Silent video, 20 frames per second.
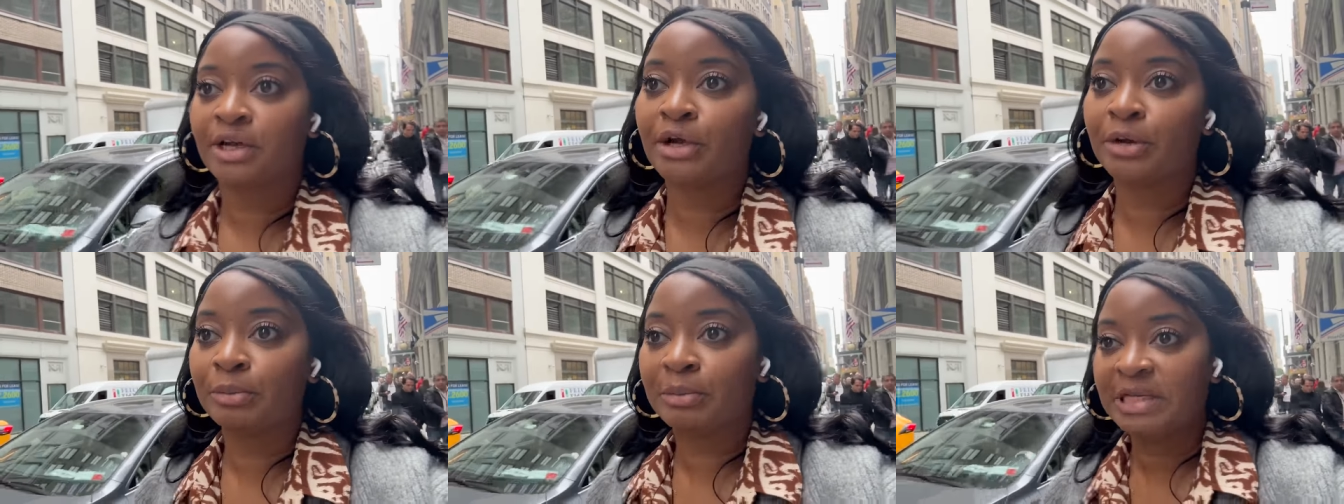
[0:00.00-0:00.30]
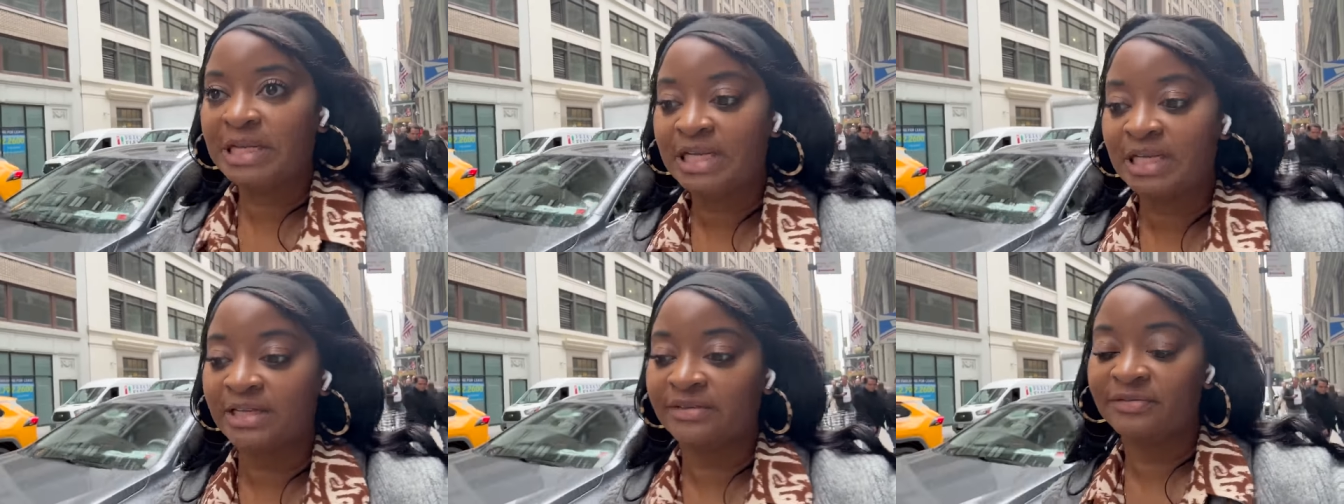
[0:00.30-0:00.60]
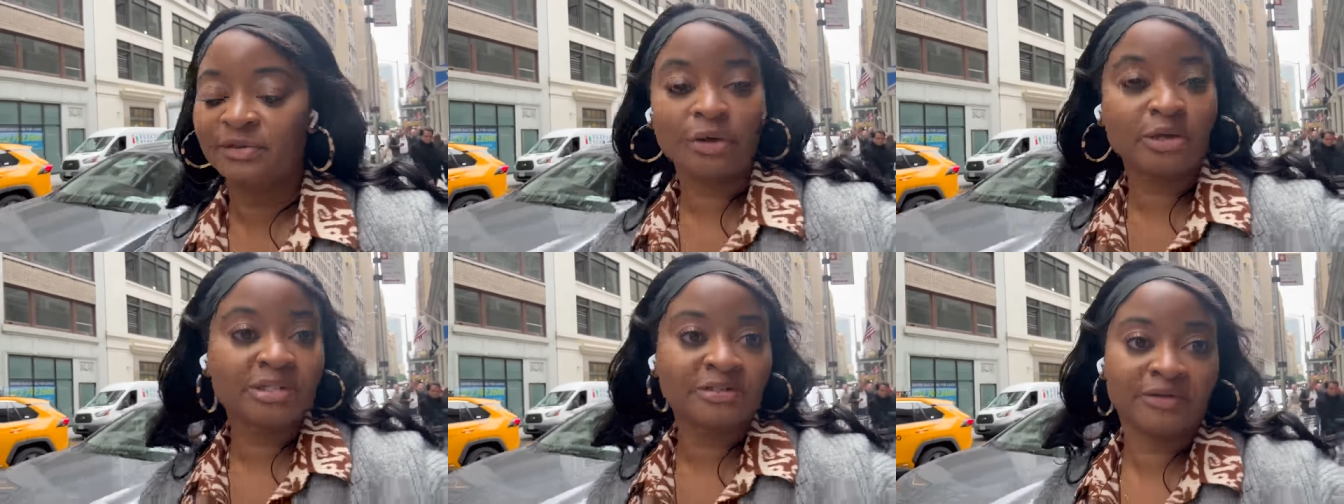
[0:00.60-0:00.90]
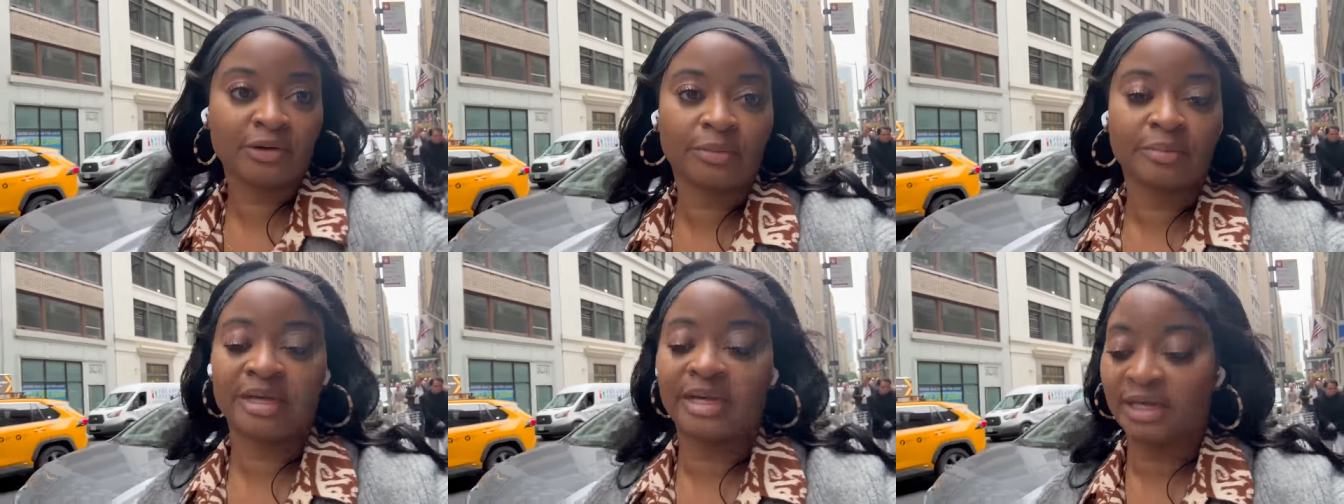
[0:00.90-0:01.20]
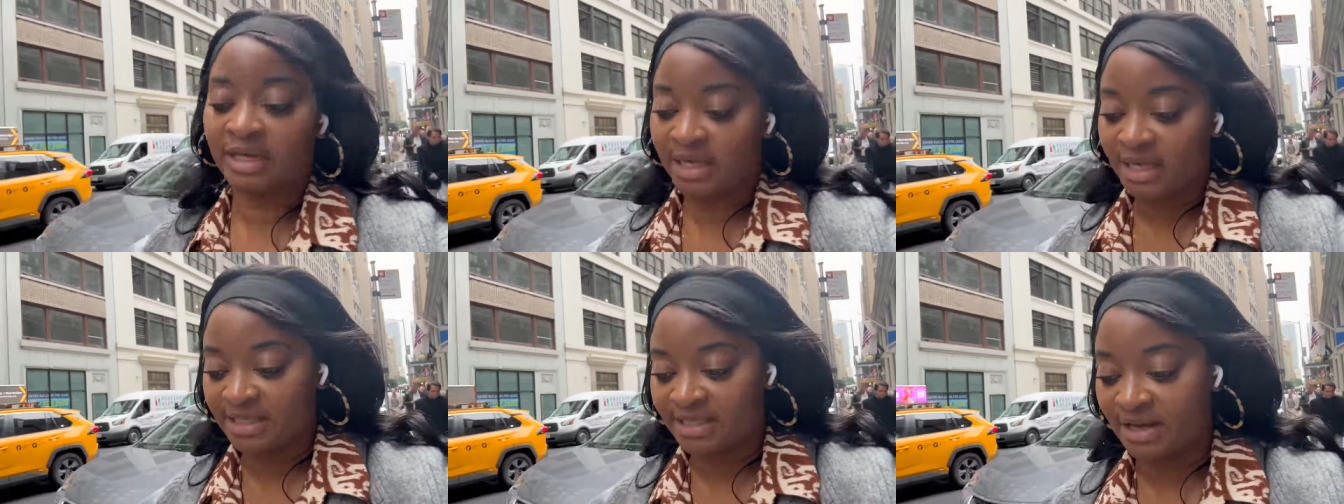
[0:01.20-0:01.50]
completely forgot to film
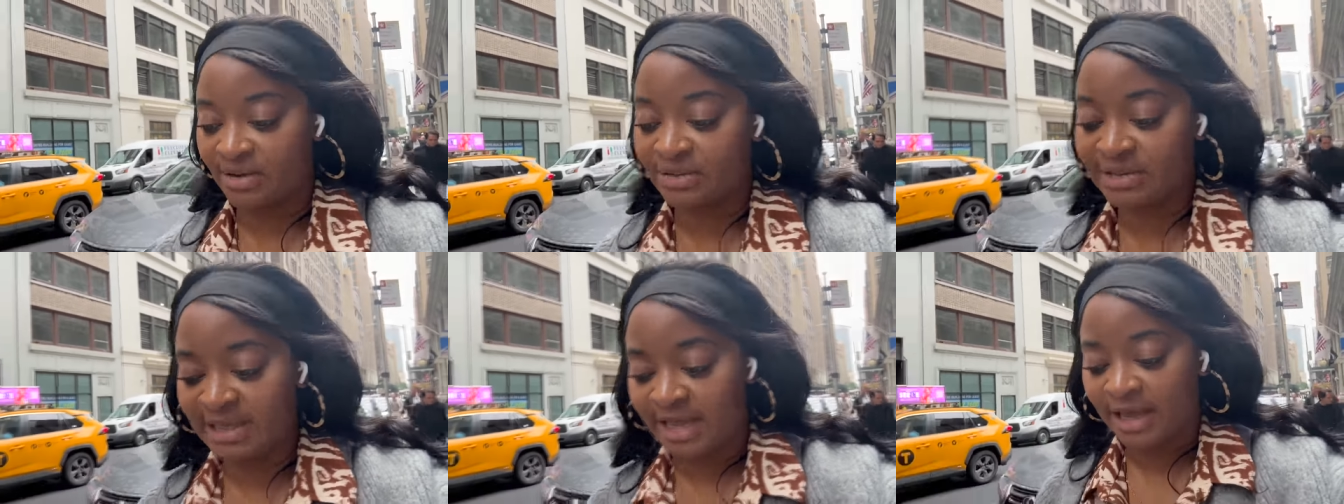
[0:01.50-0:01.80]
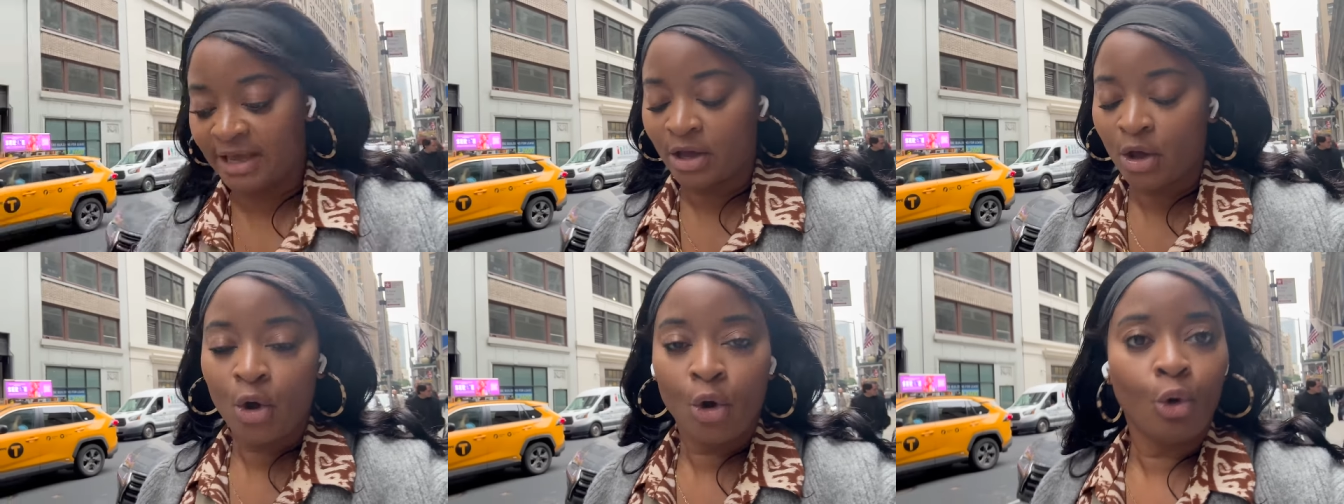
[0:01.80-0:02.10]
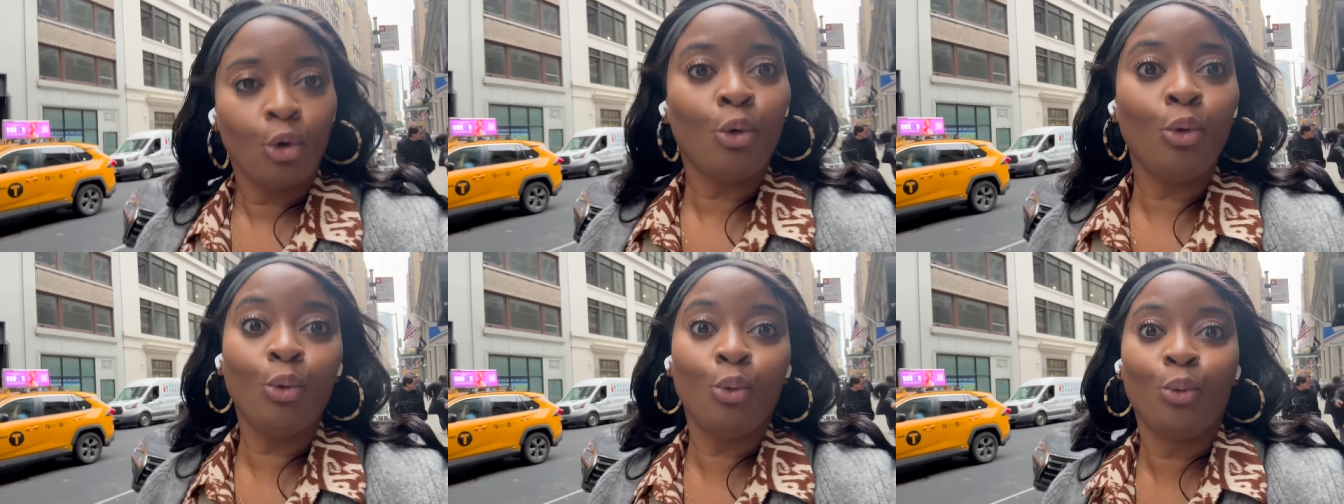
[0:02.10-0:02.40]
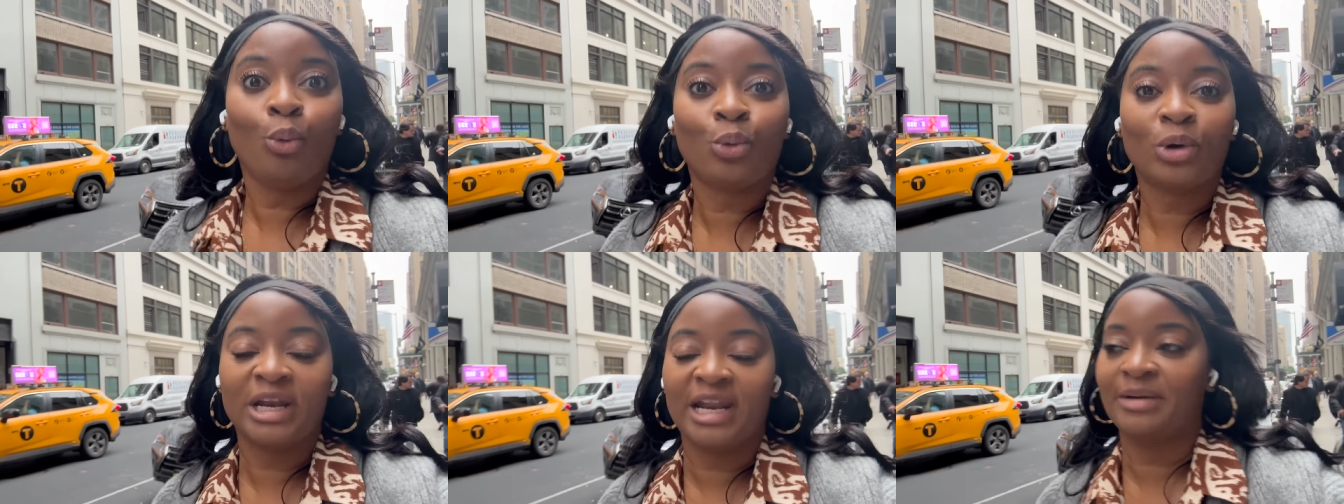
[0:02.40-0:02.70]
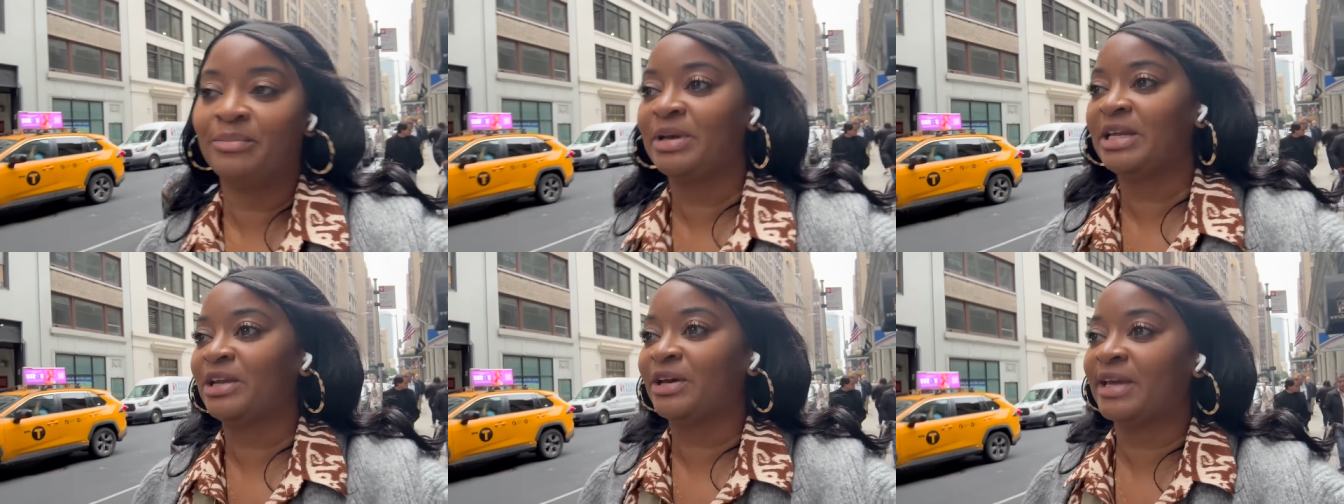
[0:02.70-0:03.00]
it because I was like, ooh,
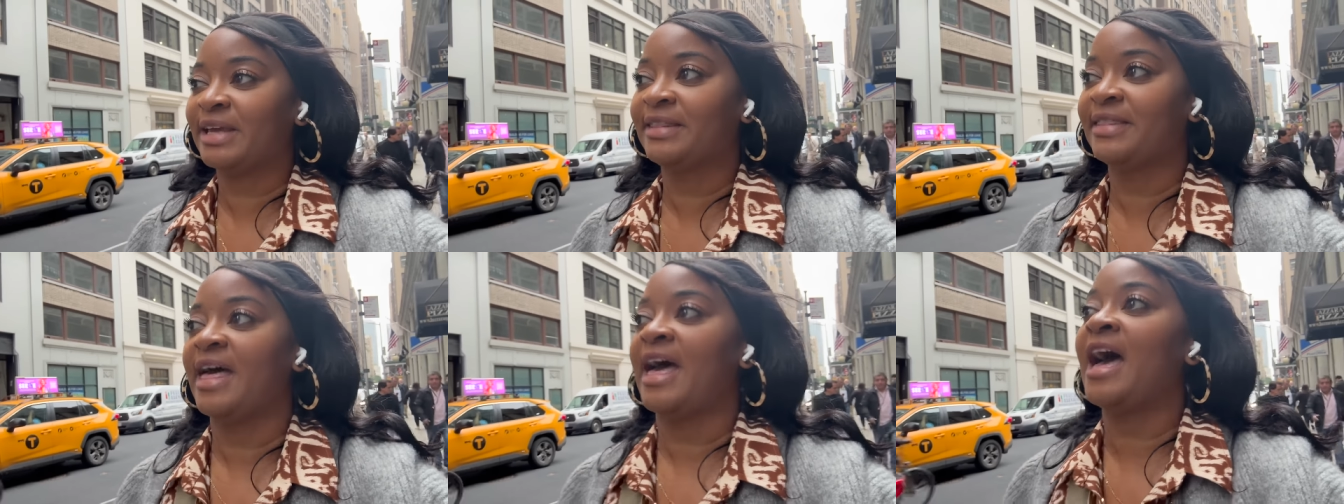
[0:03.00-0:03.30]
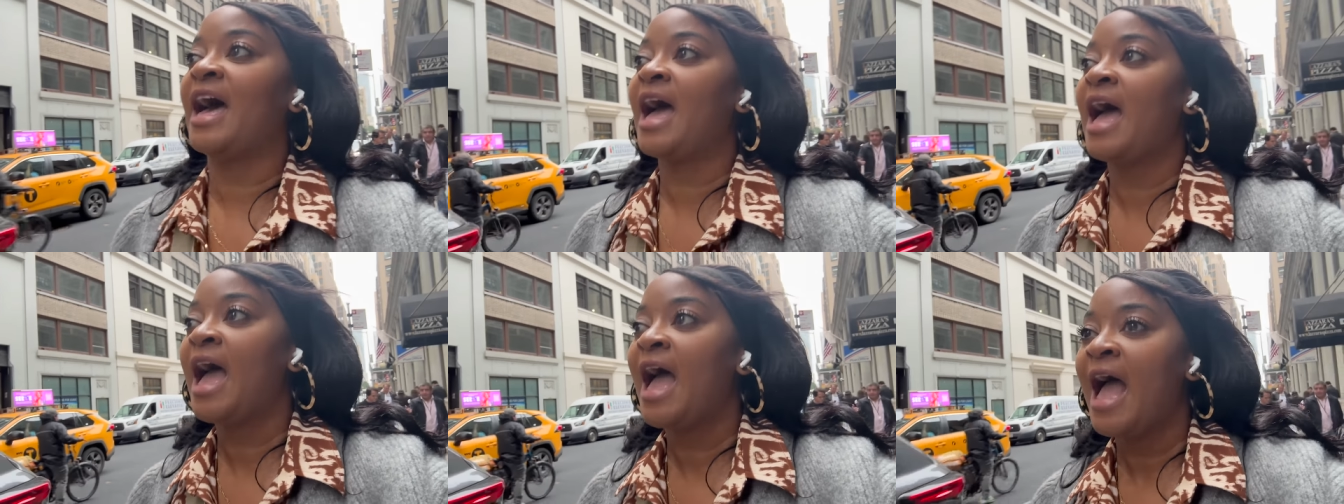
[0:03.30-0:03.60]
let me look in there.